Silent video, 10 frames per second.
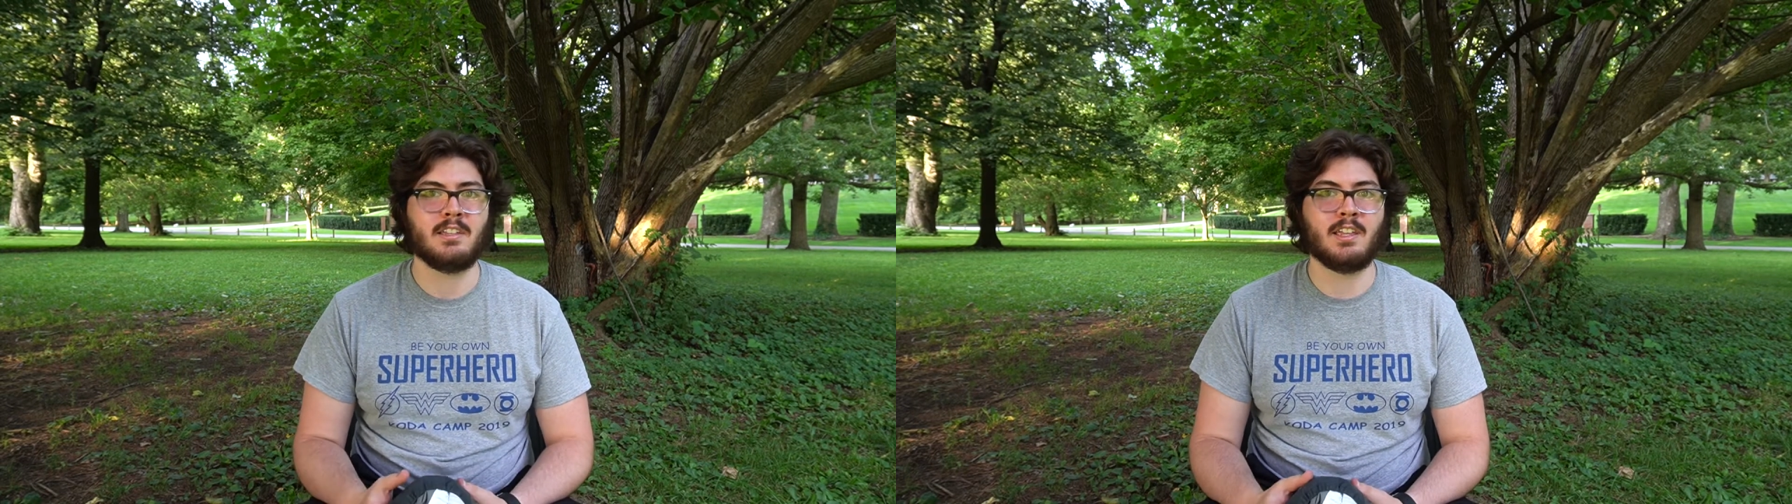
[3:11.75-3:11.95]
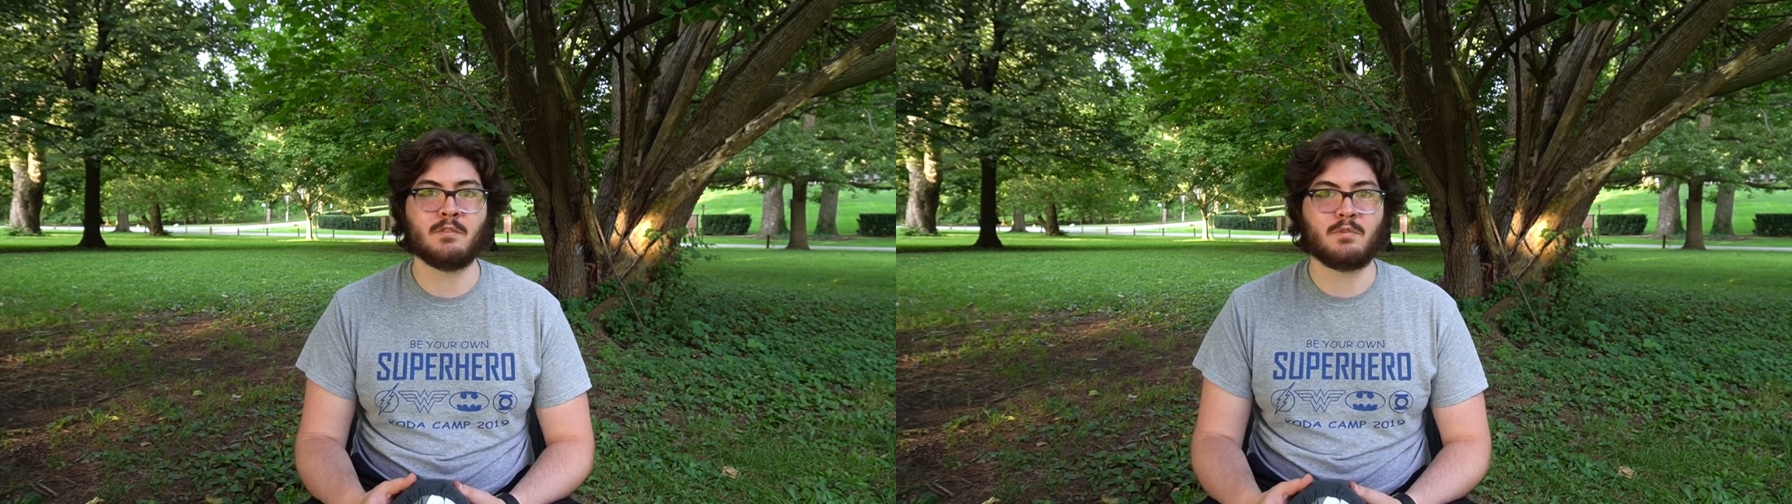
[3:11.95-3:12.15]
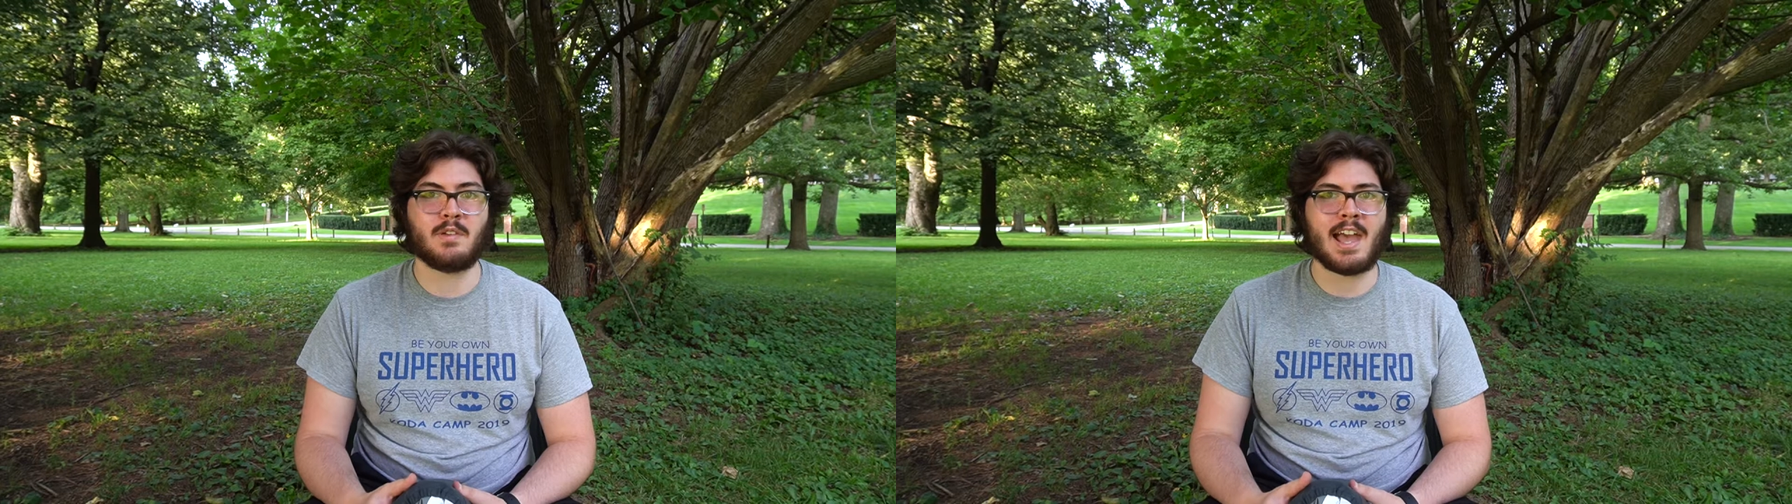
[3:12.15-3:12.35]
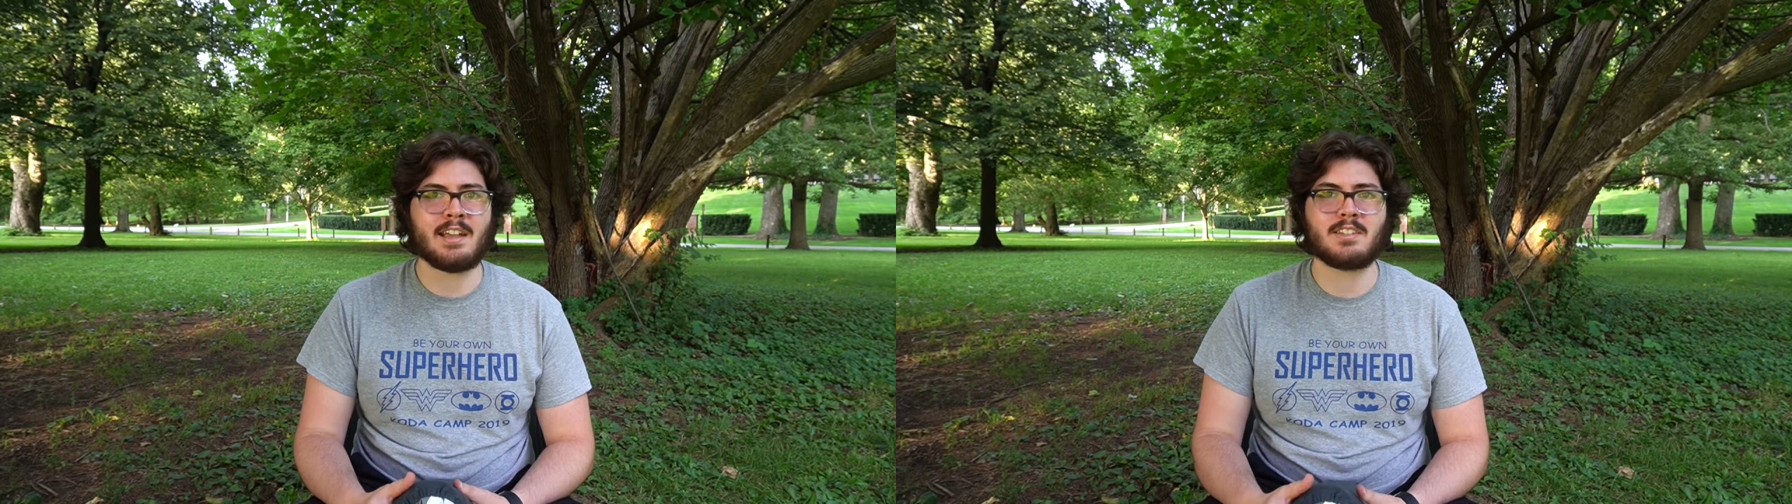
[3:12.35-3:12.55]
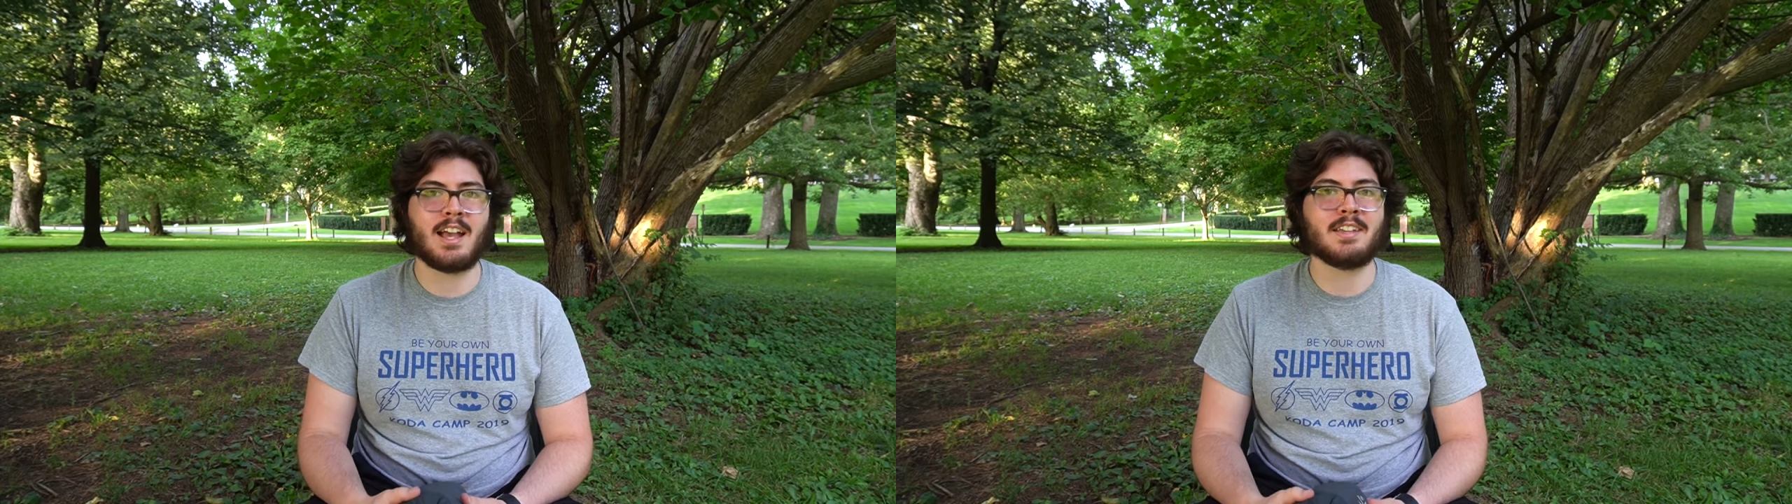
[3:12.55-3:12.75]
In
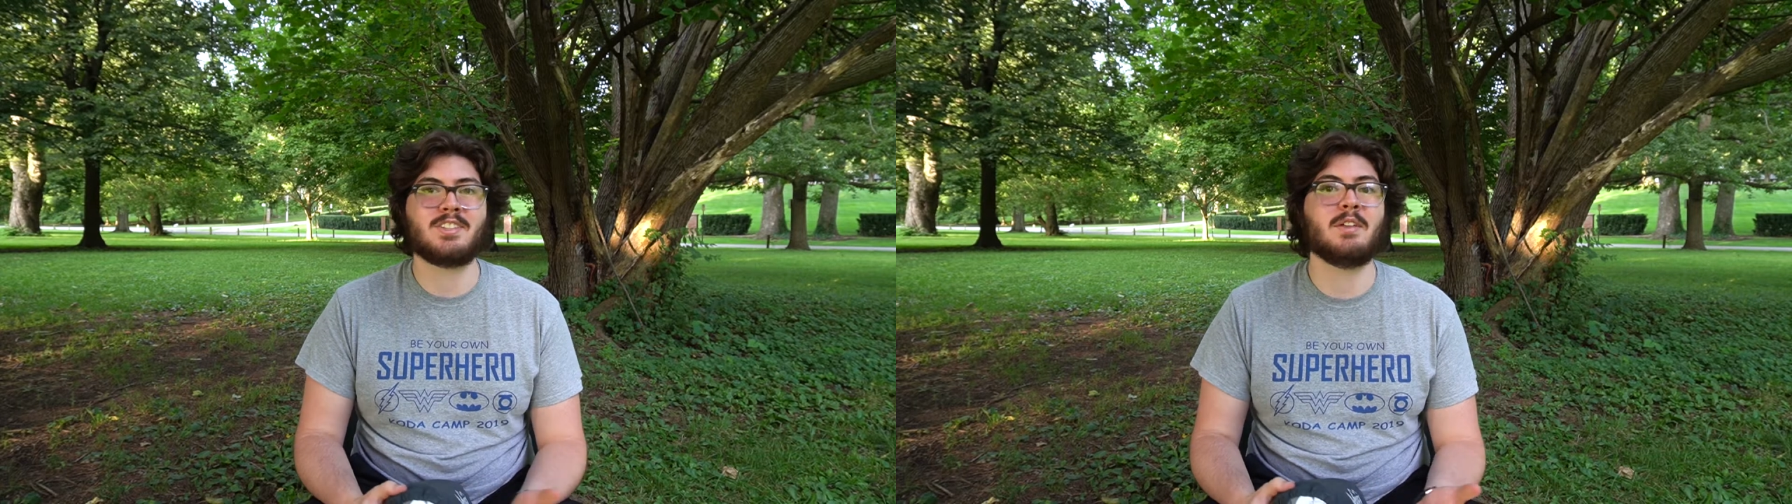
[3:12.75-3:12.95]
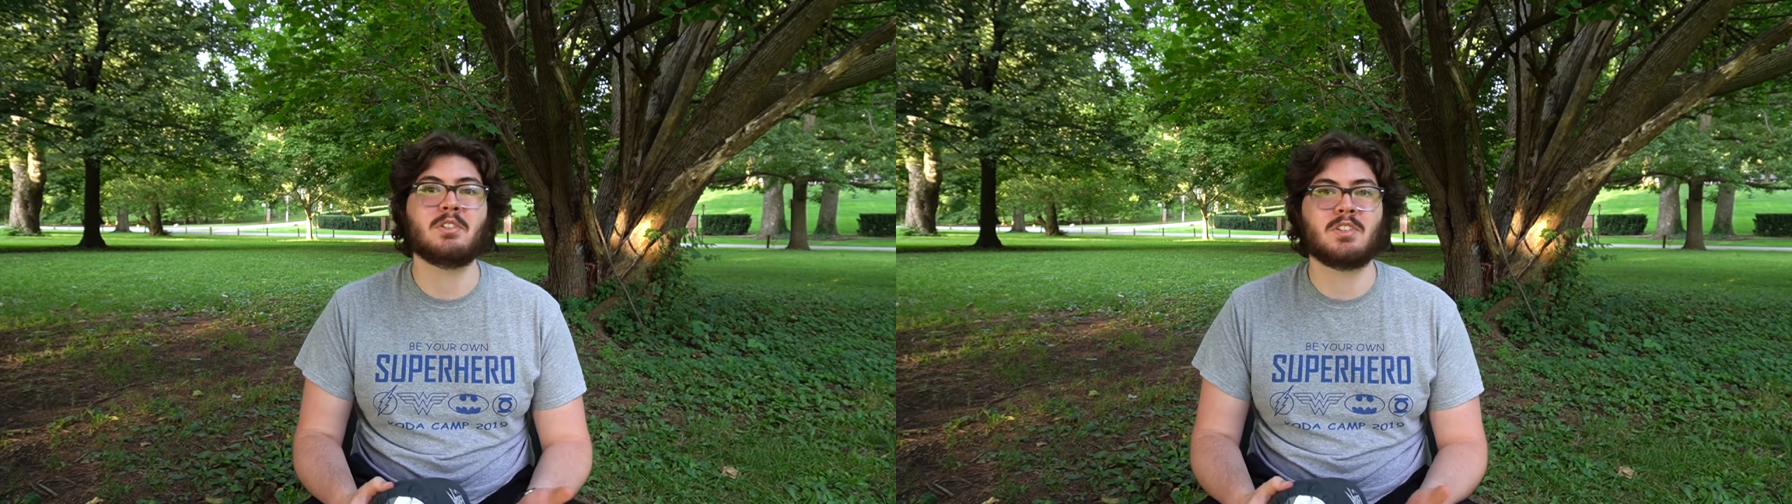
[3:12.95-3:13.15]
fact, I saved a